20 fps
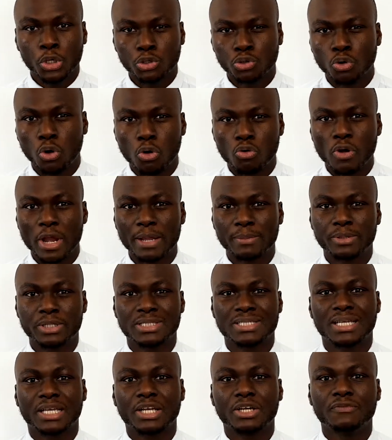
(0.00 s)
you're able
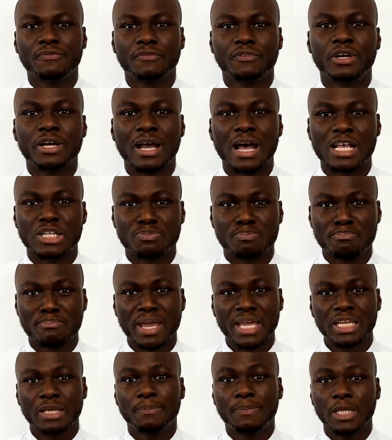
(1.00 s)
to convert as
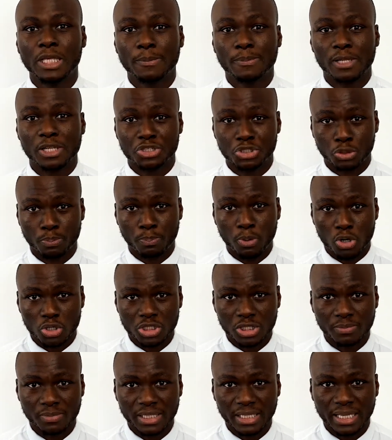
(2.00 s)
many people as you
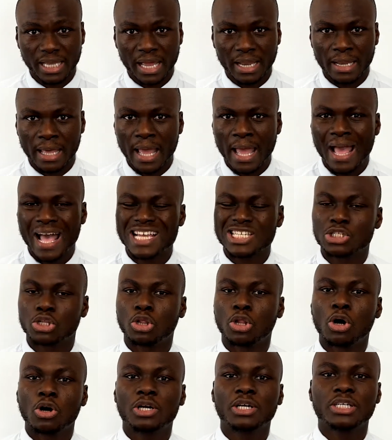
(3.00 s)
possibly can, as
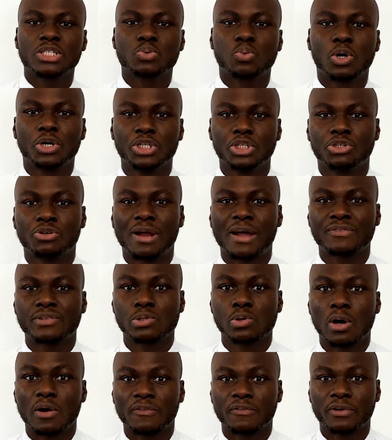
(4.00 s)
long as what you have to
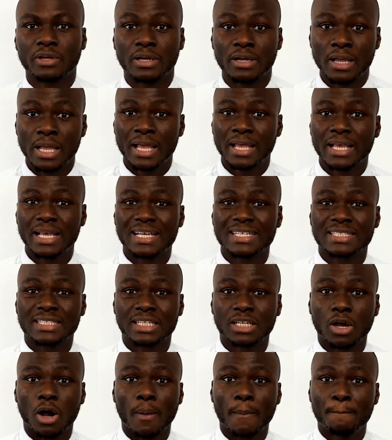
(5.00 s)
offer has
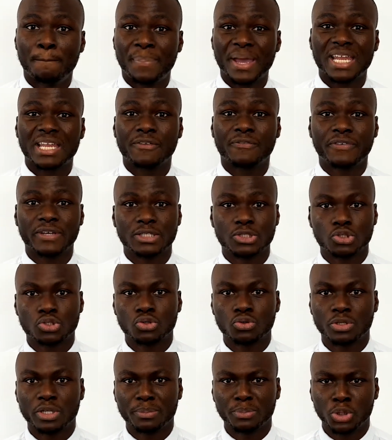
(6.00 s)
got benefits
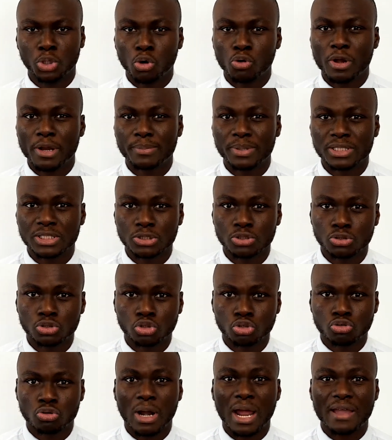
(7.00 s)
to them. You're able to
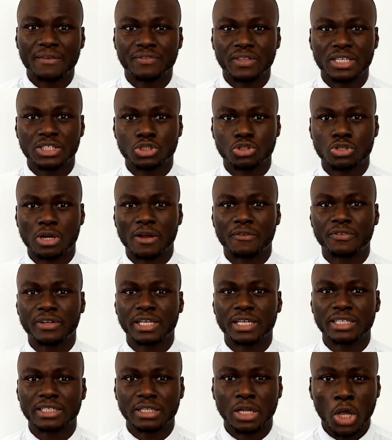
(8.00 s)
drive this
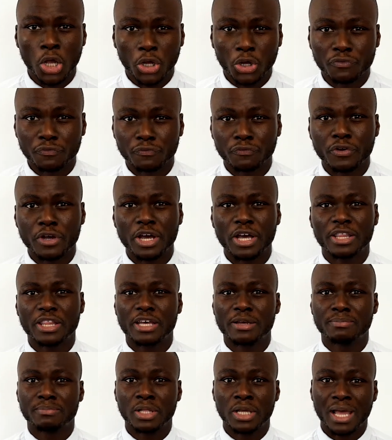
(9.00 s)
traffic and convert
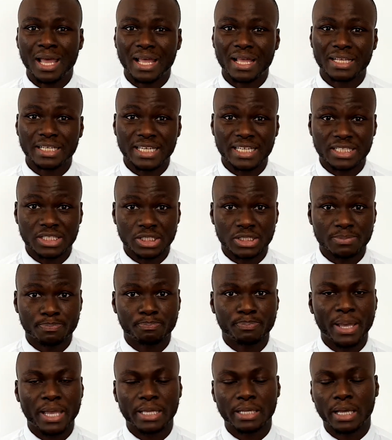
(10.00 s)
them into,
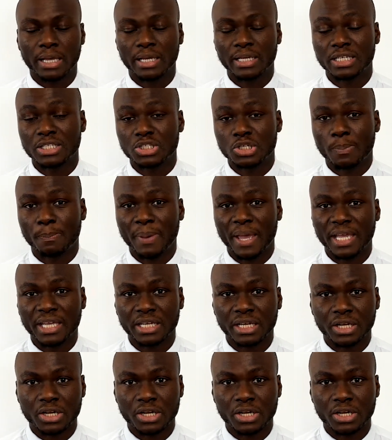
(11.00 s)
uh, into paying